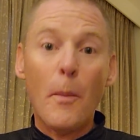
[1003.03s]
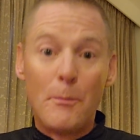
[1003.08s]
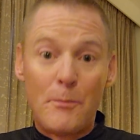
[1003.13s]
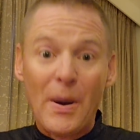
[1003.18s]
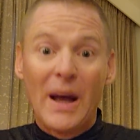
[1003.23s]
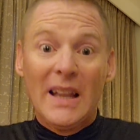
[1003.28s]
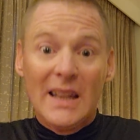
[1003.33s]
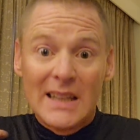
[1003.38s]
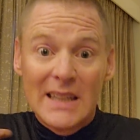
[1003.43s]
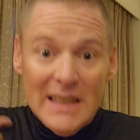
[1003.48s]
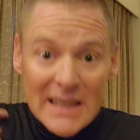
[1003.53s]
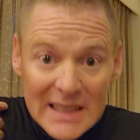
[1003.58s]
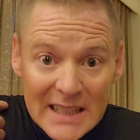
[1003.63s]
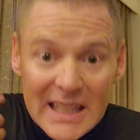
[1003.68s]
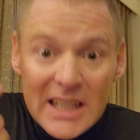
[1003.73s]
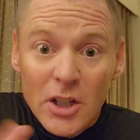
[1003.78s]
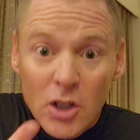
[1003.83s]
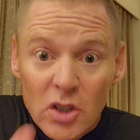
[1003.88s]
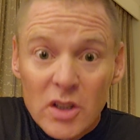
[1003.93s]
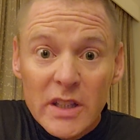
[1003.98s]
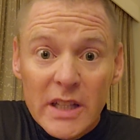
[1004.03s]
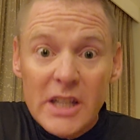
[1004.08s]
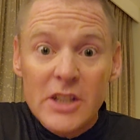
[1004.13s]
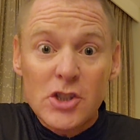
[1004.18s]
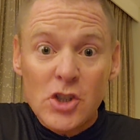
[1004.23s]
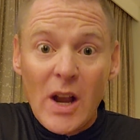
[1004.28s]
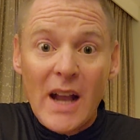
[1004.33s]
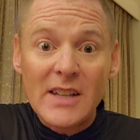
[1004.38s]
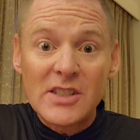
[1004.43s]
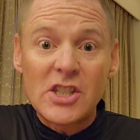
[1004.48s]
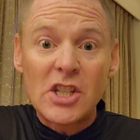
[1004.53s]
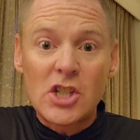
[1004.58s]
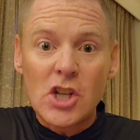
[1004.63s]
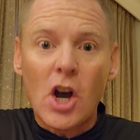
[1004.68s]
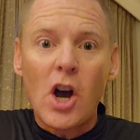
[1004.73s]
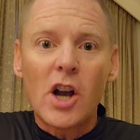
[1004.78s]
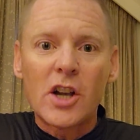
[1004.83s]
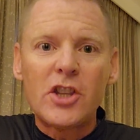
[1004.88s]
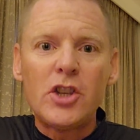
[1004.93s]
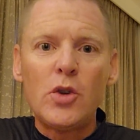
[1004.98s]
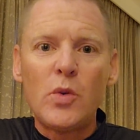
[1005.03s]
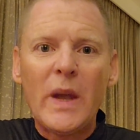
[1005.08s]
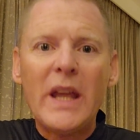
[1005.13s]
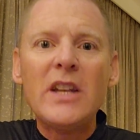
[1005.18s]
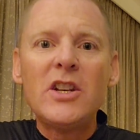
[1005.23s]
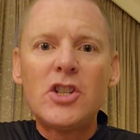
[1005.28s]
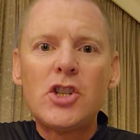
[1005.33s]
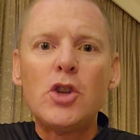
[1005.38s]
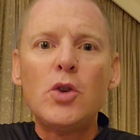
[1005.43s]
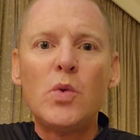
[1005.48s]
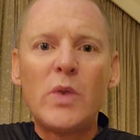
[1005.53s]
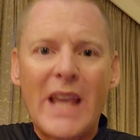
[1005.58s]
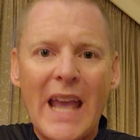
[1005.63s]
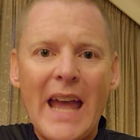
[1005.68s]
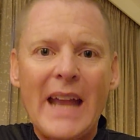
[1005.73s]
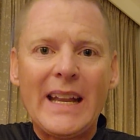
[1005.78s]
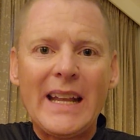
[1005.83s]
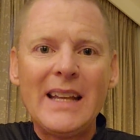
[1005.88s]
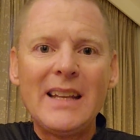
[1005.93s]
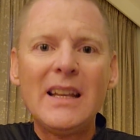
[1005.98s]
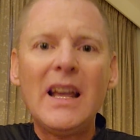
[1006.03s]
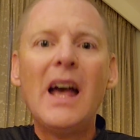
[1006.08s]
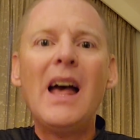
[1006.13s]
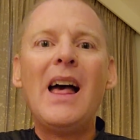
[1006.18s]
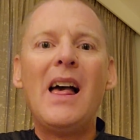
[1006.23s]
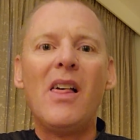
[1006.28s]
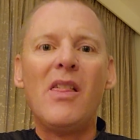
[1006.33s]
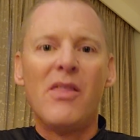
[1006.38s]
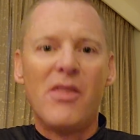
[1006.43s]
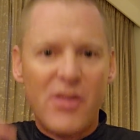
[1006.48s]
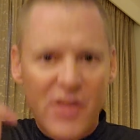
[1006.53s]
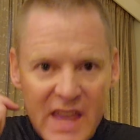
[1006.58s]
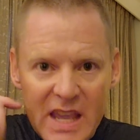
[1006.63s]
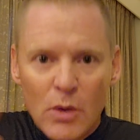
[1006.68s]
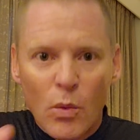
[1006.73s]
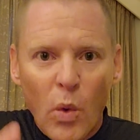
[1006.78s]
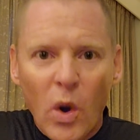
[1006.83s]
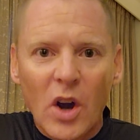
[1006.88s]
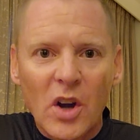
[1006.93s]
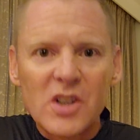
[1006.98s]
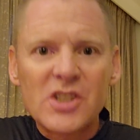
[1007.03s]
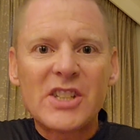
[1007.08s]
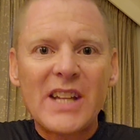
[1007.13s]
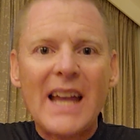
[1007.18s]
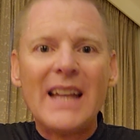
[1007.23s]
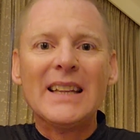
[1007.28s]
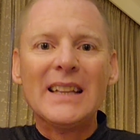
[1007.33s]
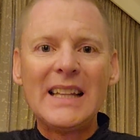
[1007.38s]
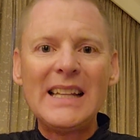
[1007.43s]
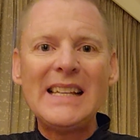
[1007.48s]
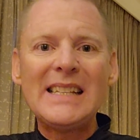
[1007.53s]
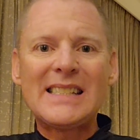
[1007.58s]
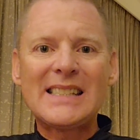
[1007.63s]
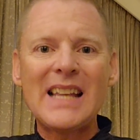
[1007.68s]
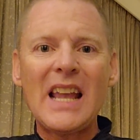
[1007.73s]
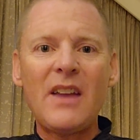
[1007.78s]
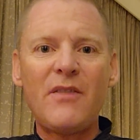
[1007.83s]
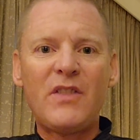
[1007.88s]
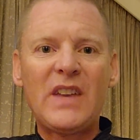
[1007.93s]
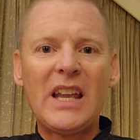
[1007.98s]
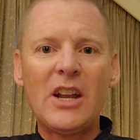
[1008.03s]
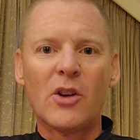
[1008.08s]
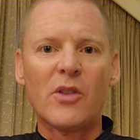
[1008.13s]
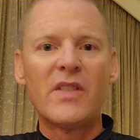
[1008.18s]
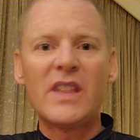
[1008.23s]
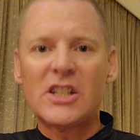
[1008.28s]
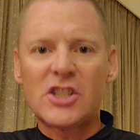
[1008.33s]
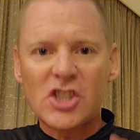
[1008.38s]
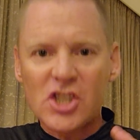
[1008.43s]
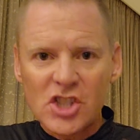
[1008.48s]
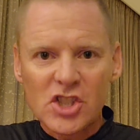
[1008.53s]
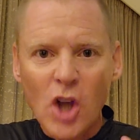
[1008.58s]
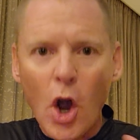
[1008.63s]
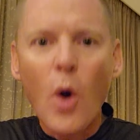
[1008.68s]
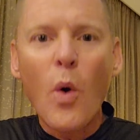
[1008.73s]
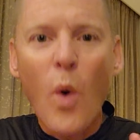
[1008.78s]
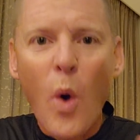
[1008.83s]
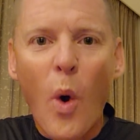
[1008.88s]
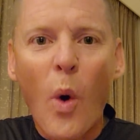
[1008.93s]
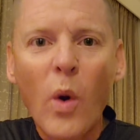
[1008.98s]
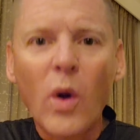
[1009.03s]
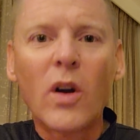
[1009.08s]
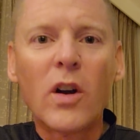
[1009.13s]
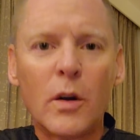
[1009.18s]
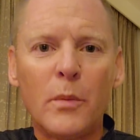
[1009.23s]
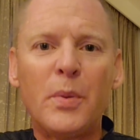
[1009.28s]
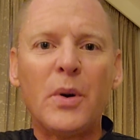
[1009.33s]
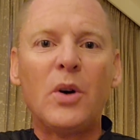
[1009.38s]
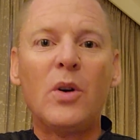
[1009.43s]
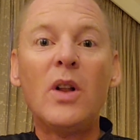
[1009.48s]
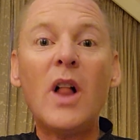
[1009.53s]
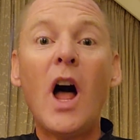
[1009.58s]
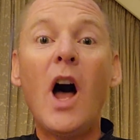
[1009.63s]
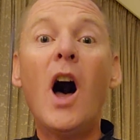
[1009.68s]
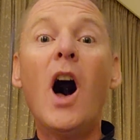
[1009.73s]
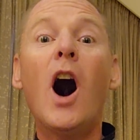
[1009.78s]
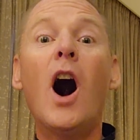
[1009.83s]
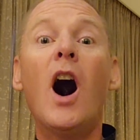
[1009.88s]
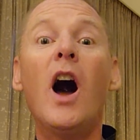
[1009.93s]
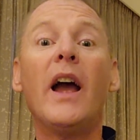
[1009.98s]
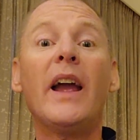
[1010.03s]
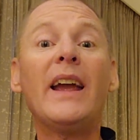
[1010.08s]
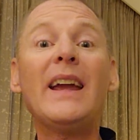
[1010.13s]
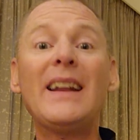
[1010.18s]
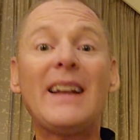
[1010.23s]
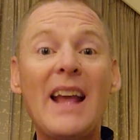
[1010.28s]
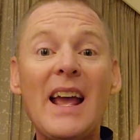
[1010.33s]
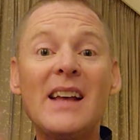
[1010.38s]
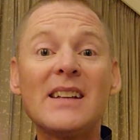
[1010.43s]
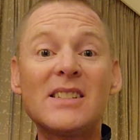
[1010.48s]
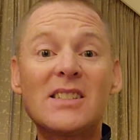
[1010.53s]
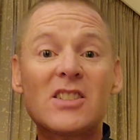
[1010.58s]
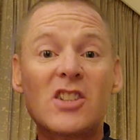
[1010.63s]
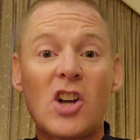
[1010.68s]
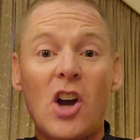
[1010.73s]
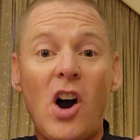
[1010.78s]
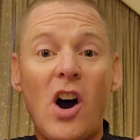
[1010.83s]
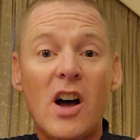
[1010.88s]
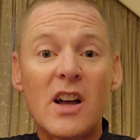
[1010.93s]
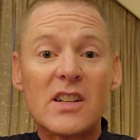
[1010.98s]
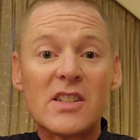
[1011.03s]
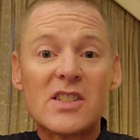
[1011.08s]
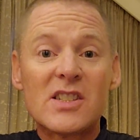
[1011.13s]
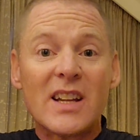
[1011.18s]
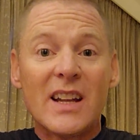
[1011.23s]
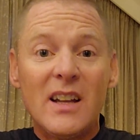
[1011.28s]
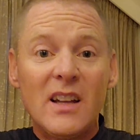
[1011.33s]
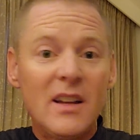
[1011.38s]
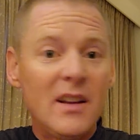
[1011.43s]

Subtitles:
but literally tries to talk you into getting the worst and least safe gear that's so horrible it has caused